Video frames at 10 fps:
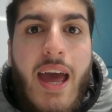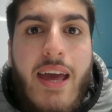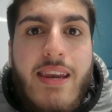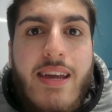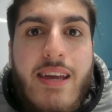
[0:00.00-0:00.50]

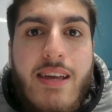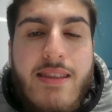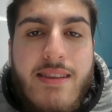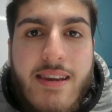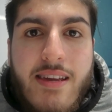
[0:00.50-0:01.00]
and
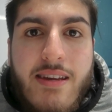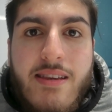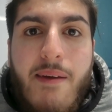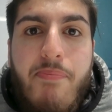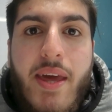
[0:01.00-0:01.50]
it
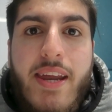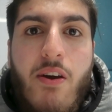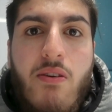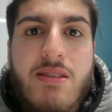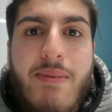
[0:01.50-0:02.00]
deleted, and it
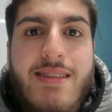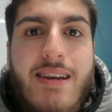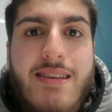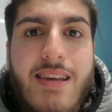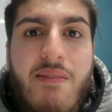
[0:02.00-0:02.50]

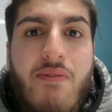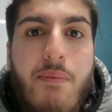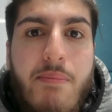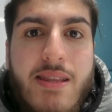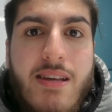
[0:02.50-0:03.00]
automatically saved
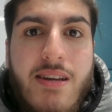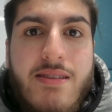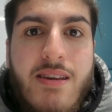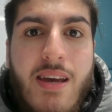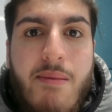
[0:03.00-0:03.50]
from
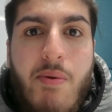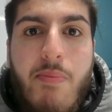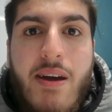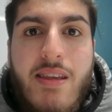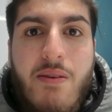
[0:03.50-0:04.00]
midnight, but
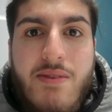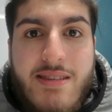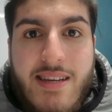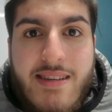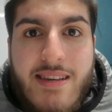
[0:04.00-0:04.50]
by then it was
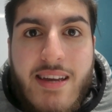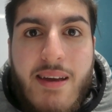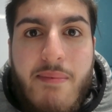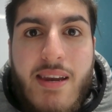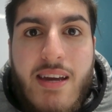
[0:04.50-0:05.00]
6
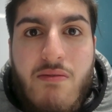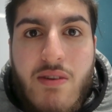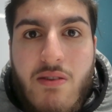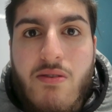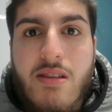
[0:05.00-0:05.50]
AM and I had
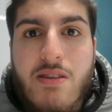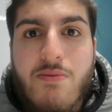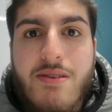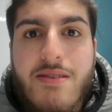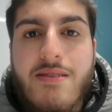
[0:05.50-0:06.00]
written all these
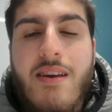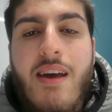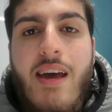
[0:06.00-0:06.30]
words,